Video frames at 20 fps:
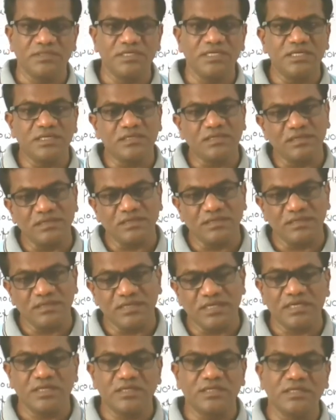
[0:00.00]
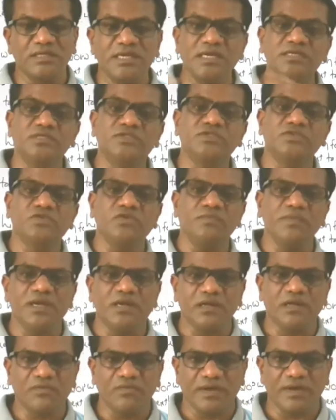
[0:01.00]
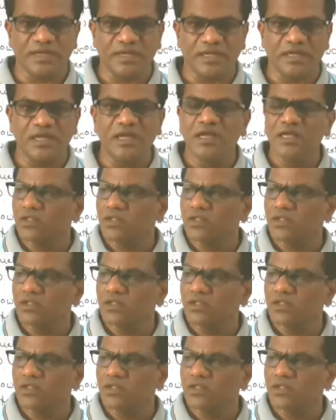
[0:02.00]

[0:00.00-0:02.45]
It needs to be converted.